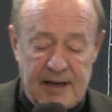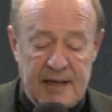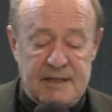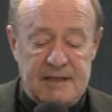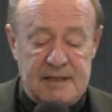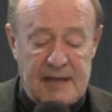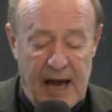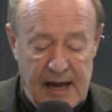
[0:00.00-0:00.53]
a
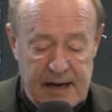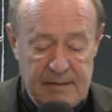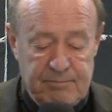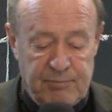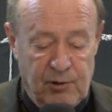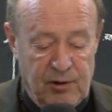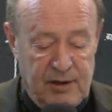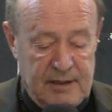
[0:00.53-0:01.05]
starting
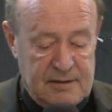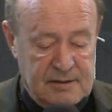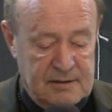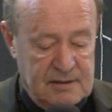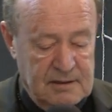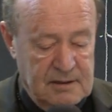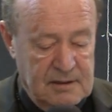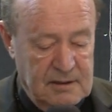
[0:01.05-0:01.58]
point
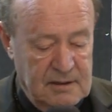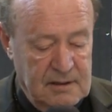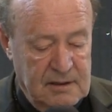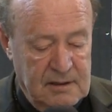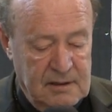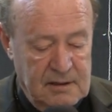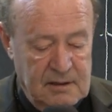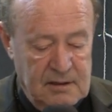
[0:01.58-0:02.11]

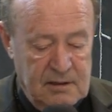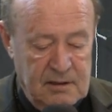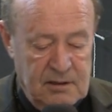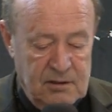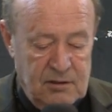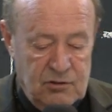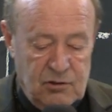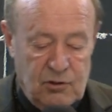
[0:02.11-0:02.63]

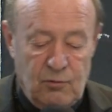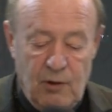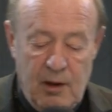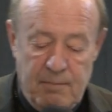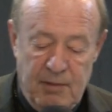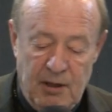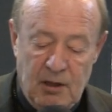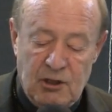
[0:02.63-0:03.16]
to
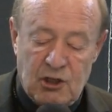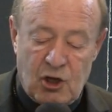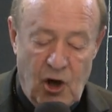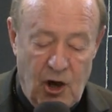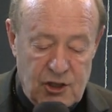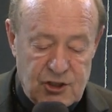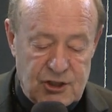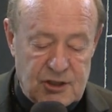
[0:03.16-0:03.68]
rebuild a
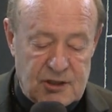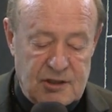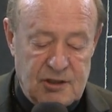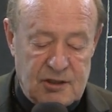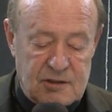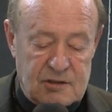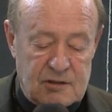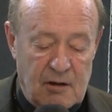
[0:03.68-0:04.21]

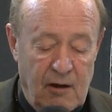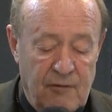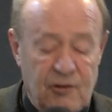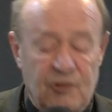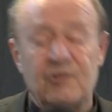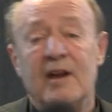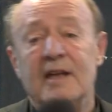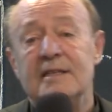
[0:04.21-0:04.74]
consciousness of the
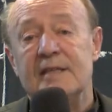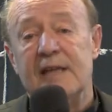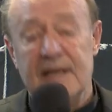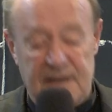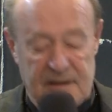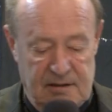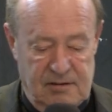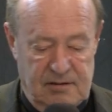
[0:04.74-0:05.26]

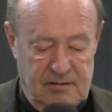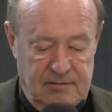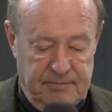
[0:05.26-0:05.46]
transcendent.